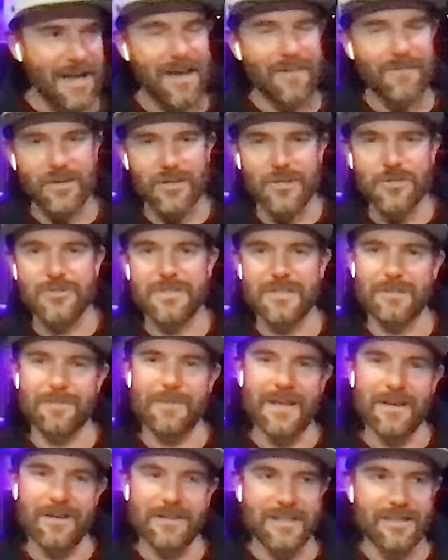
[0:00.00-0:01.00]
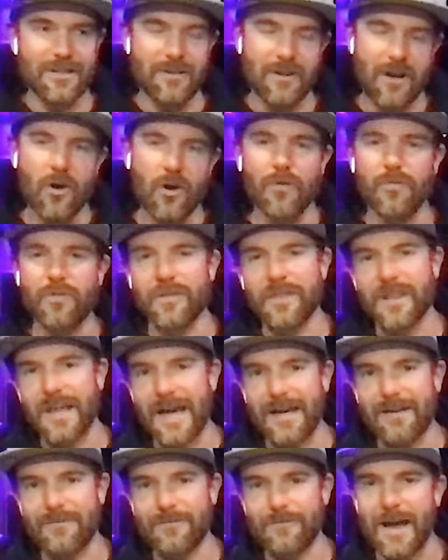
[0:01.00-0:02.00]
have acoustic paneling over
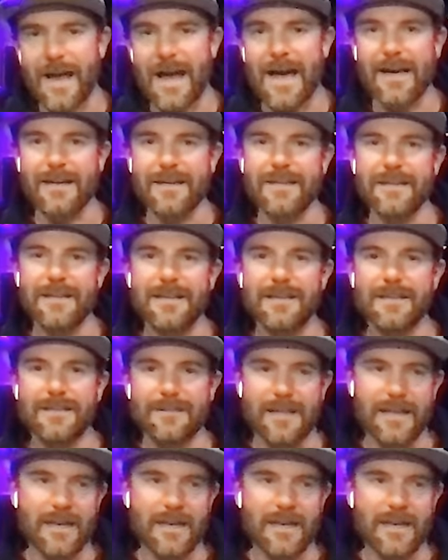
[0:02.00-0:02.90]
that rack that